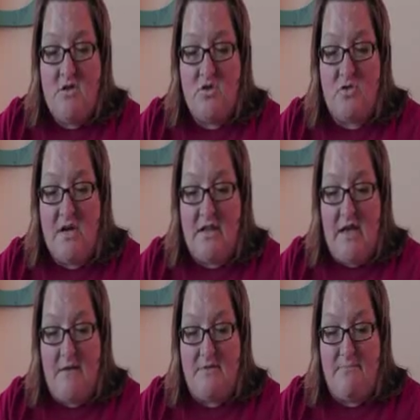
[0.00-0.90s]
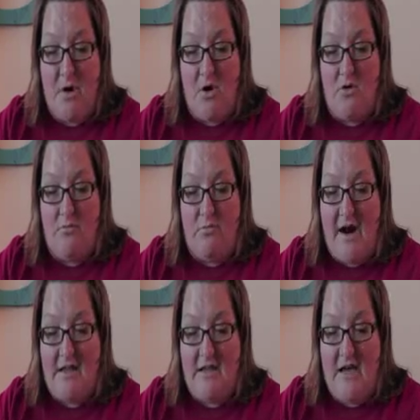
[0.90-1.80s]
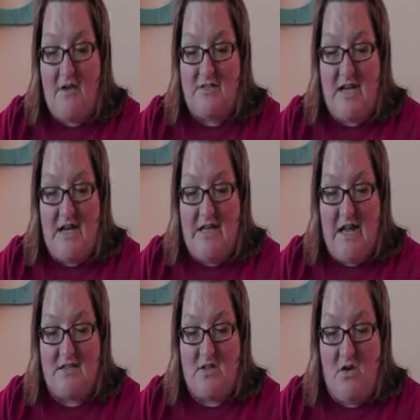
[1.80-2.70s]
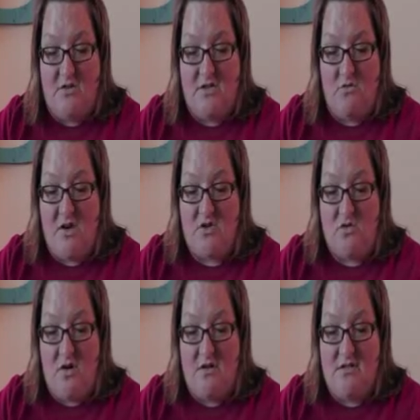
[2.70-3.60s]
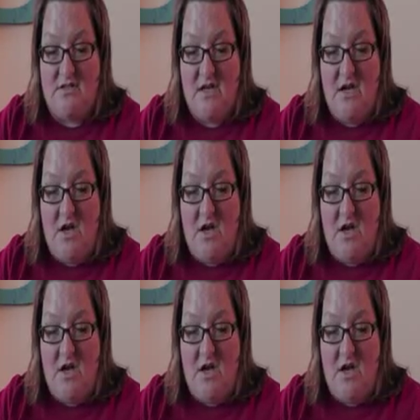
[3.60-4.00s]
Street lamps burned brightly outside dance halls and restaurants.